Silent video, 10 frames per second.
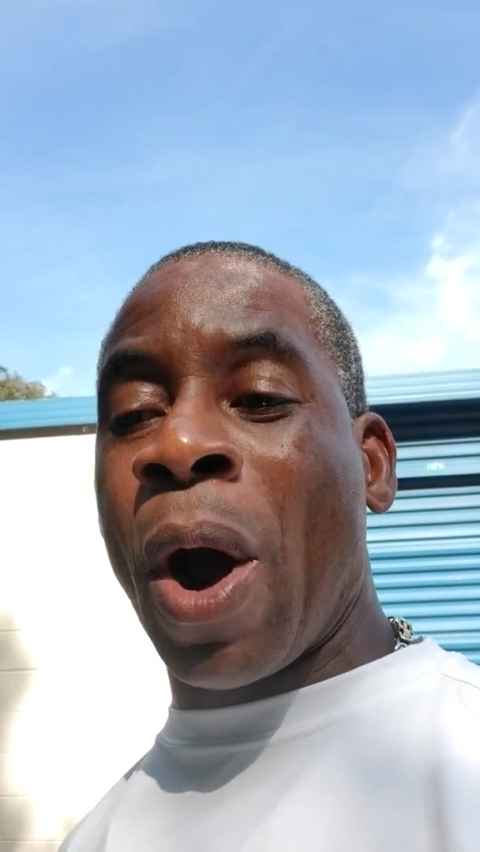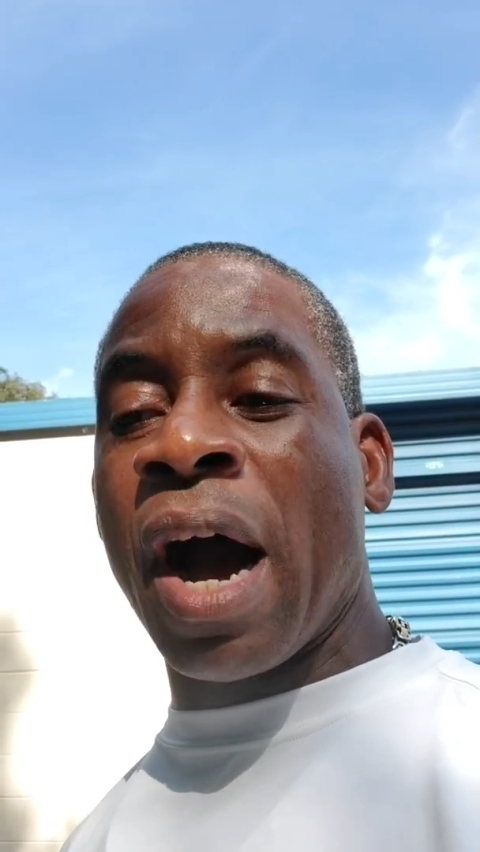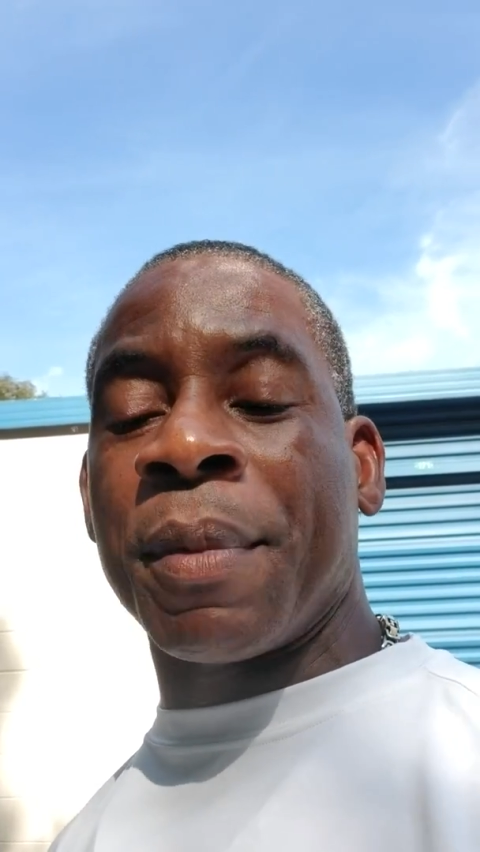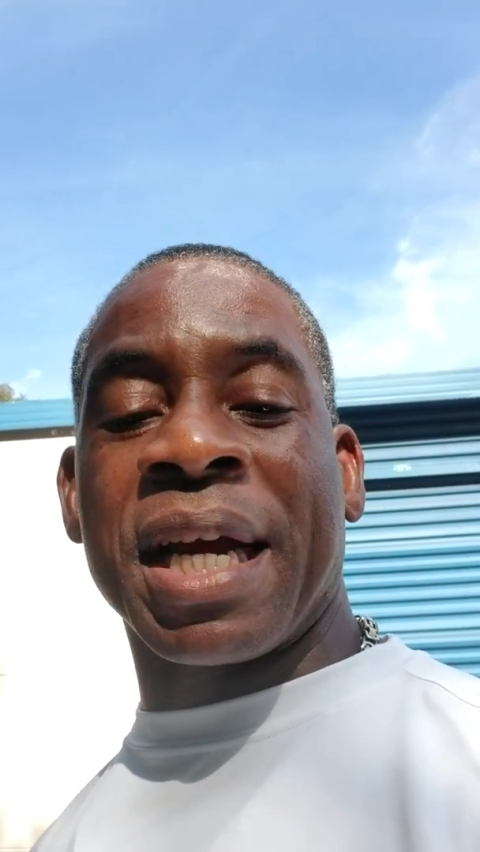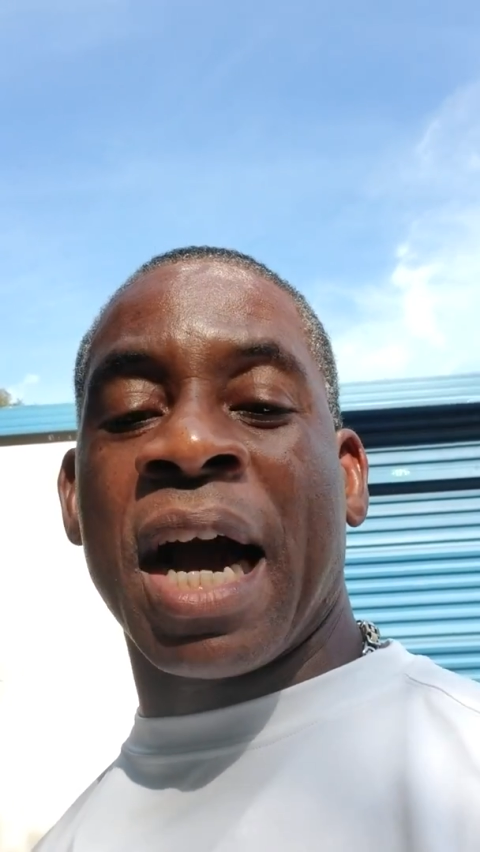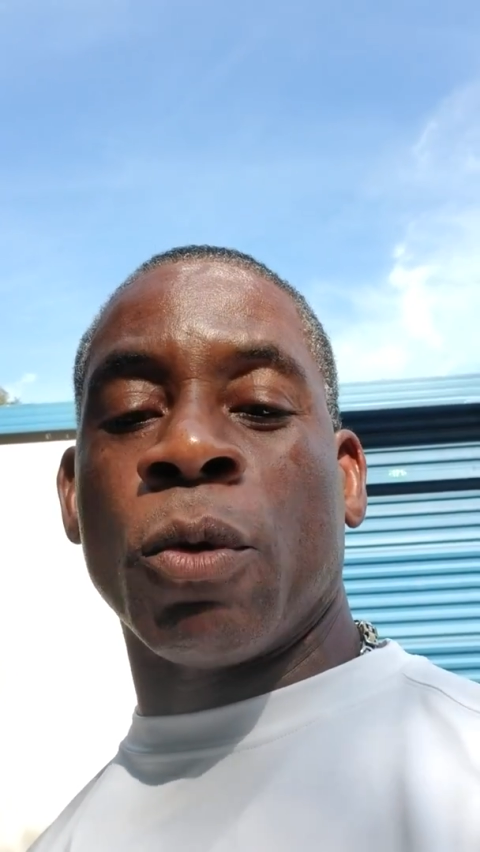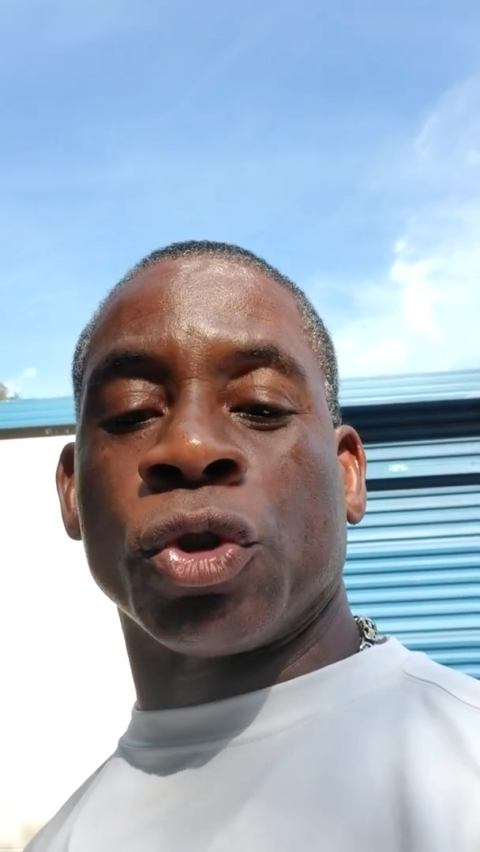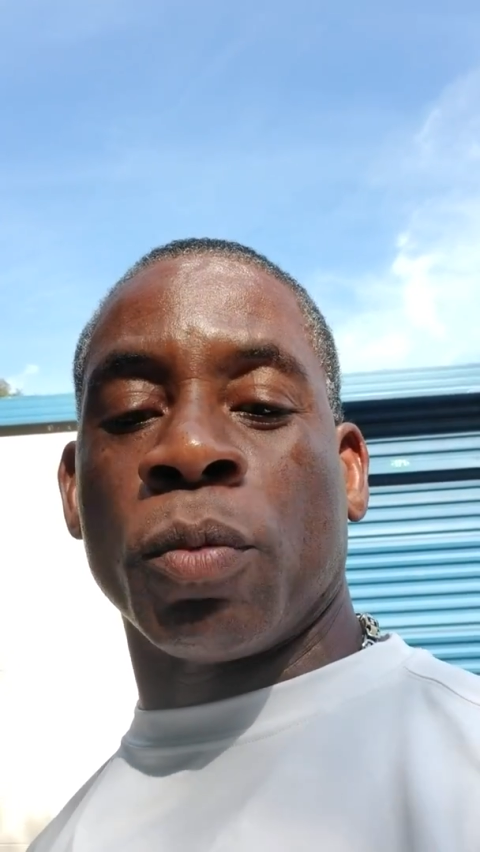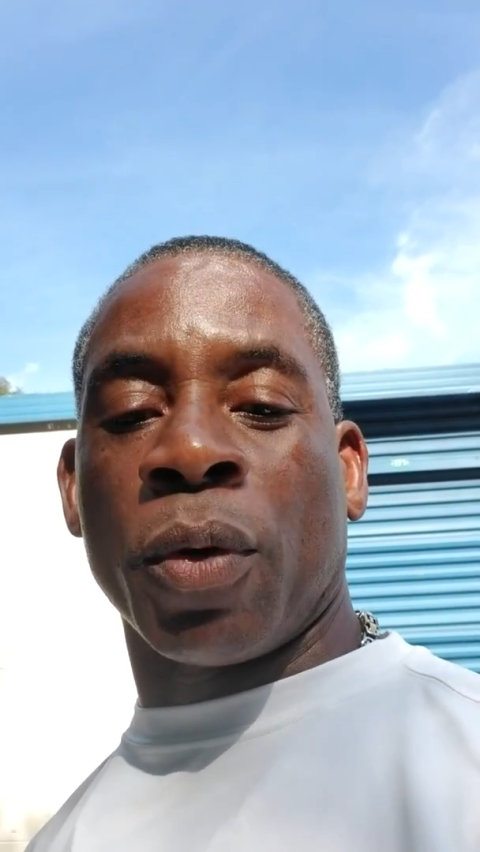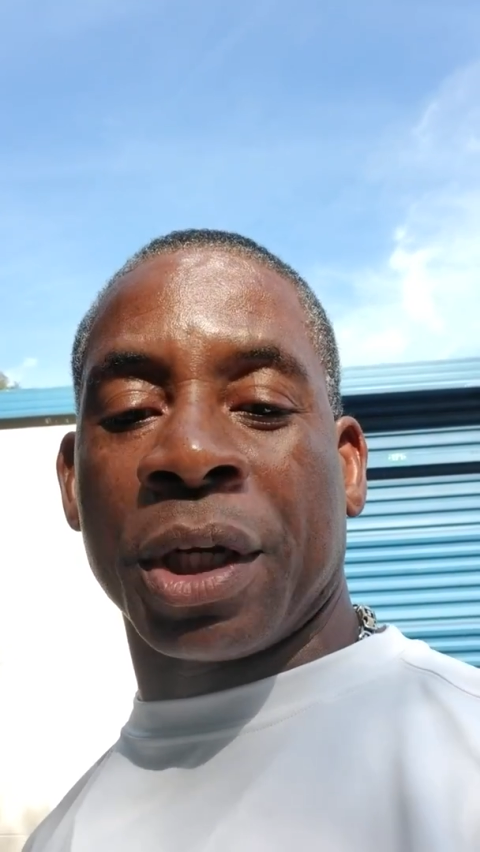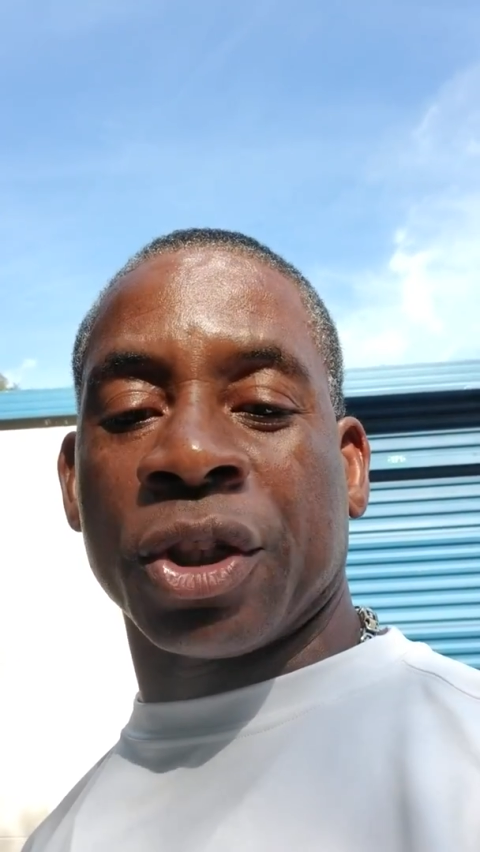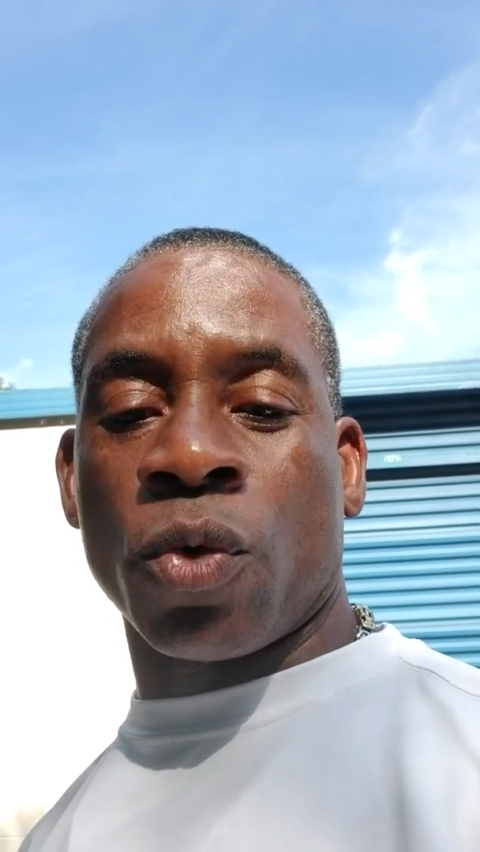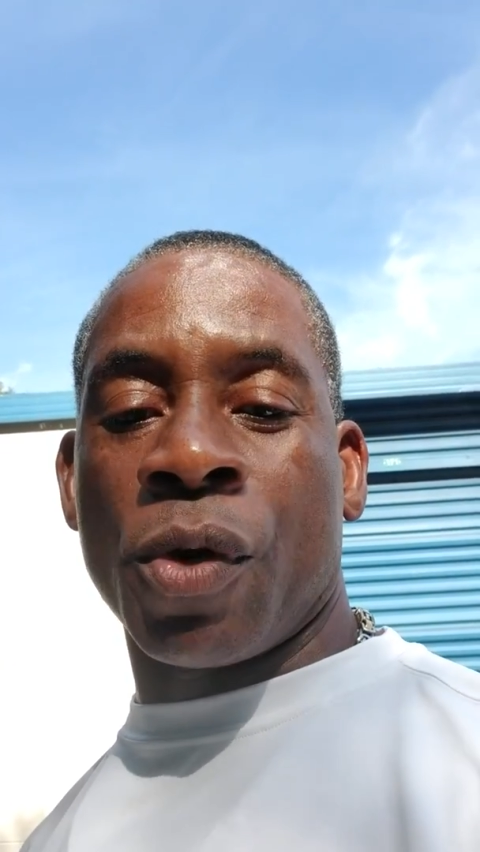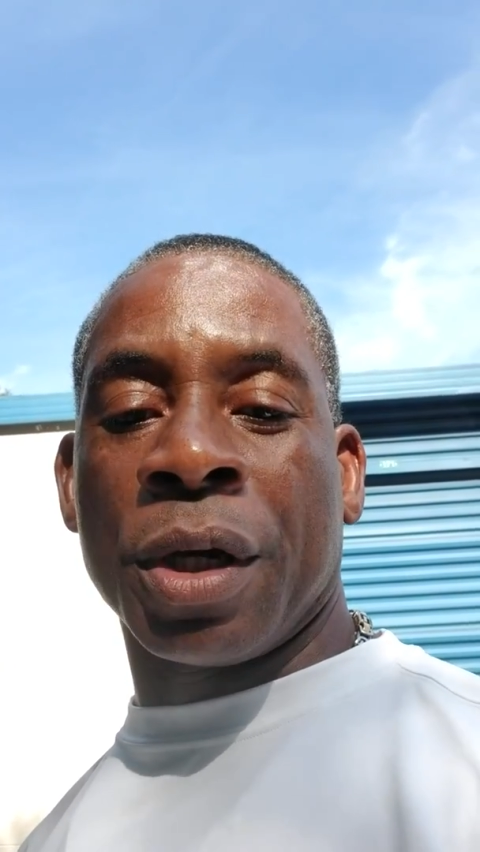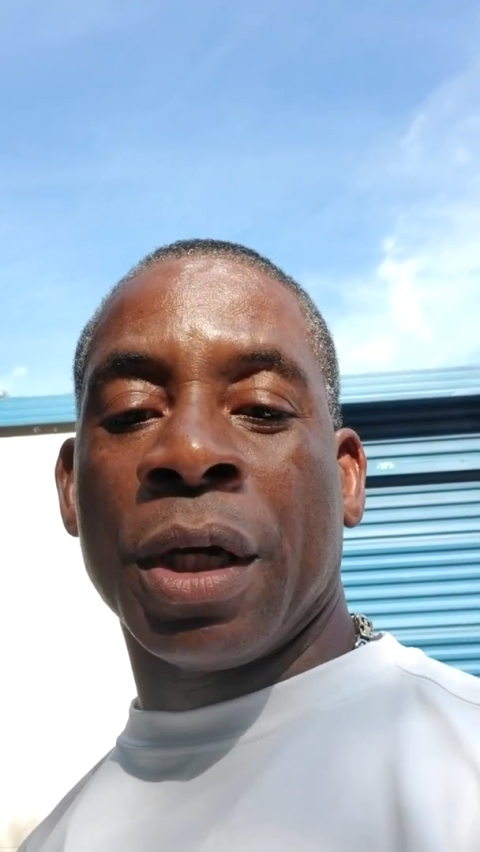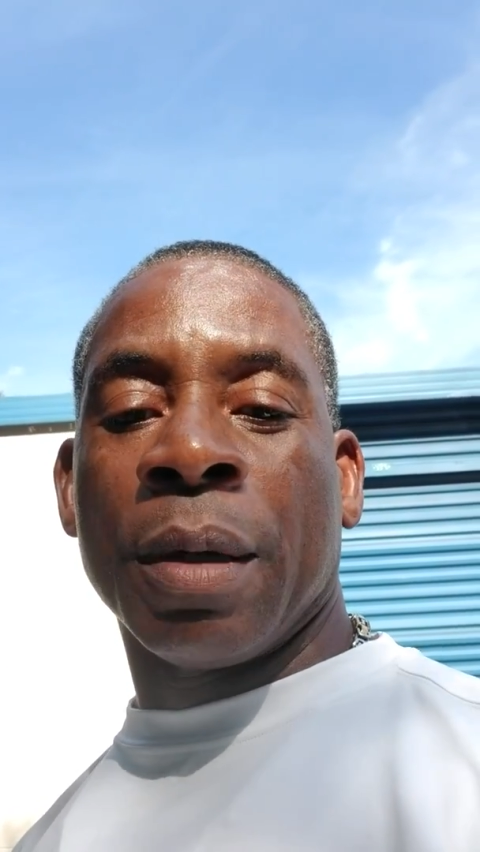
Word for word: how many hours you put into it.